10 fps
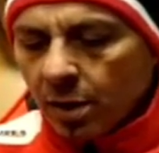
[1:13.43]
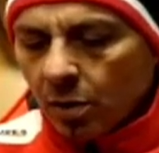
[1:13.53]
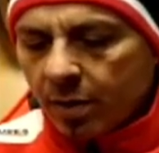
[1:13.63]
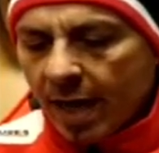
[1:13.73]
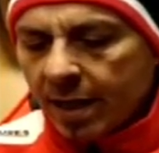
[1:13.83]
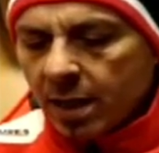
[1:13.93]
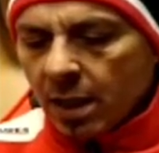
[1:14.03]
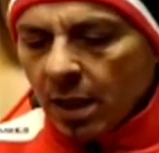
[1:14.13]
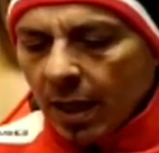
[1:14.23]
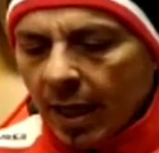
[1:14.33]
Okay,
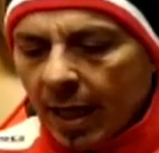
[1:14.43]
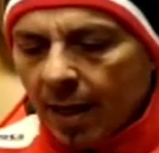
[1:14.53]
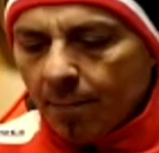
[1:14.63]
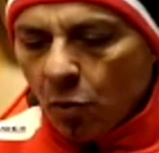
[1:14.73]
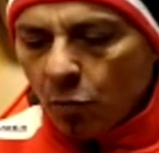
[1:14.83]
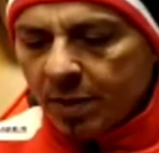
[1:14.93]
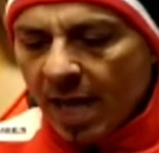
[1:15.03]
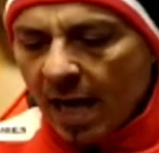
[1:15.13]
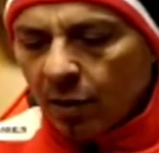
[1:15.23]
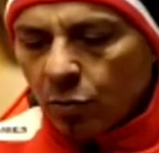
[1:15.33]

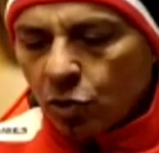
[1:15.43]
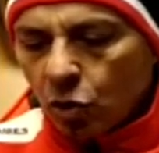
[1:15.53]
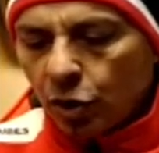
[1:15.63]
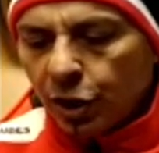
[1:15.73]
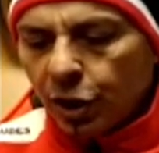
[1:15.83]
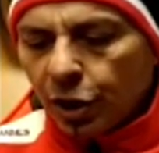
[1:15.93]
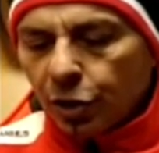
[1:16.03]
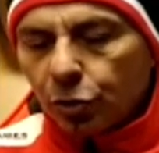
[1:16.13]
Morbidelli was only